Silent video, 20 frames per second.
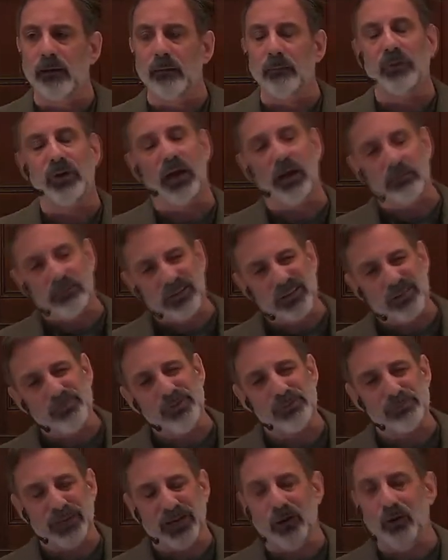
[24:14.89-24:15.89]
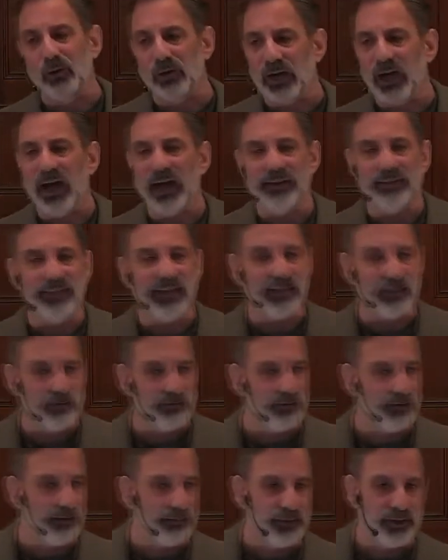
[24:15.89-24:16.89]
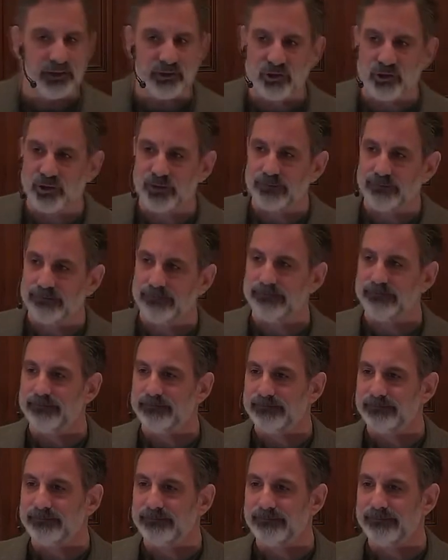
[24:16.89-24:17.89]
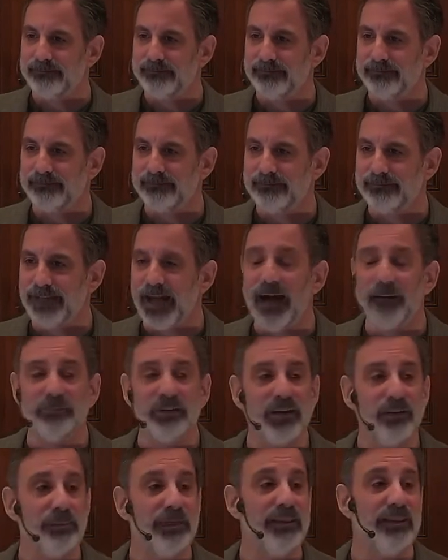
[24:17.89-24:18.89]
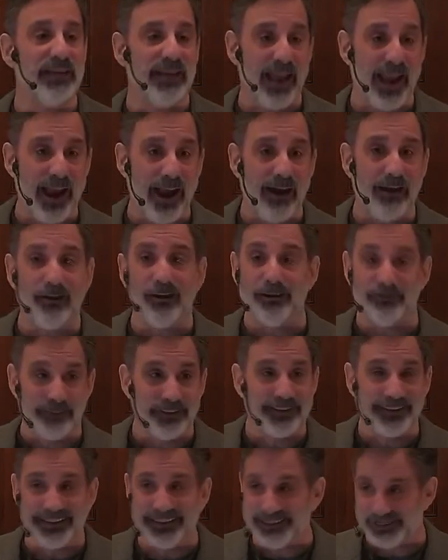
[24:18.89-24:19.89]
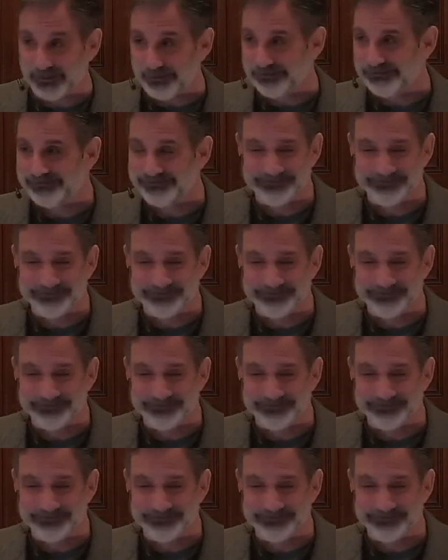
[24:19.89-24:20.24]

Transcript: but I'm going to be my own God. Thank you very much. I'm going to be the heir of the kingdom.